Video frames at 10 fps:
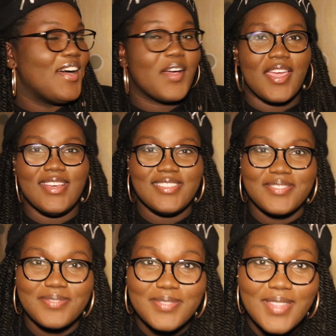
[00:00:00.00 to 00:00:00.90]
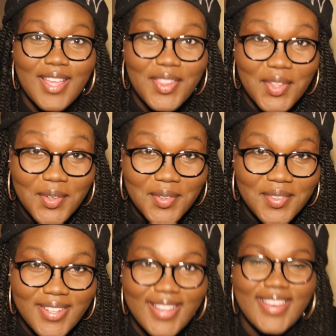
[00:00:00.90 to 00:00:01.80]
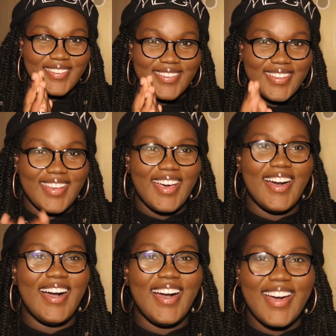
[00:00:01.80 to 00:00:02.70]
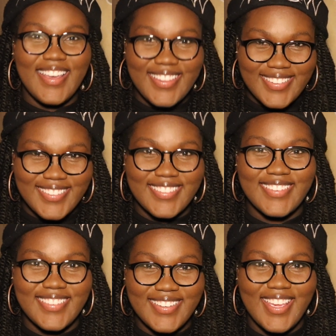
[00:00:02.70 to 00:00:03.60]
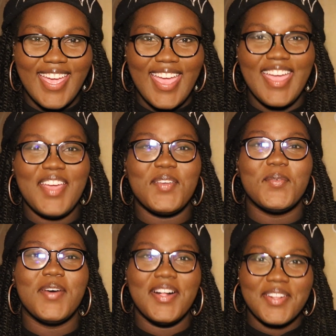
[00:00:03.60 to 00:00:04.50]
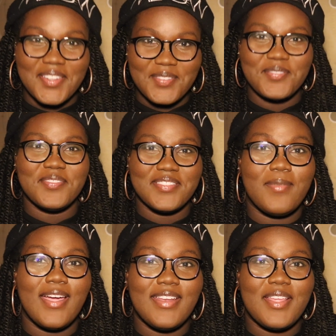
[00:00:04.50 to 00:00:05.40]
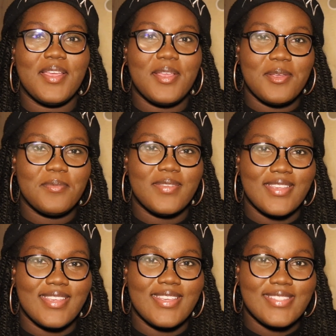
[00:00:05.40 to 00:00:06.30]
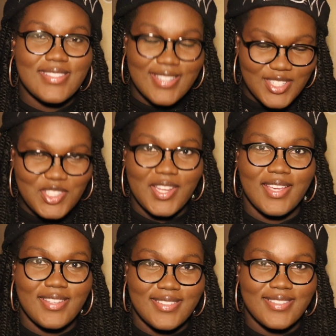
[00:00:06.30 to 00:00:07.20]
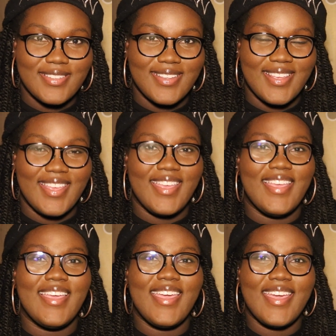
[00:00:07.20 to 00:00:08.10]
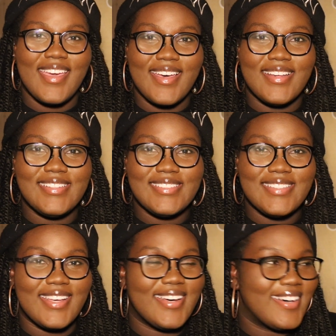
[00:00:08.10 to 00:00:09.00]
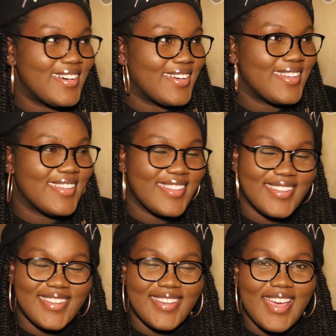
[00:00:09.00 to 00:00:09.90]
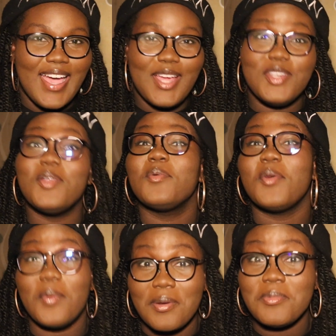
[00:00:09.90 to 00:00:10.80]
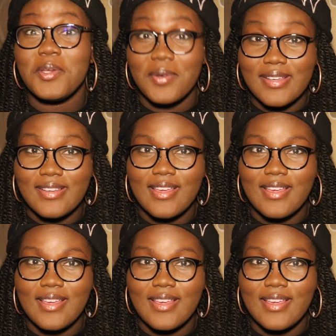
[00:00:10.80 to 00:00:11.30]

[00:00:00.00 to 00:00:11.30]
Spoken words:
Okay. Hello. Hi. And welcome. My name is TJ. And I don't know what I'm doing.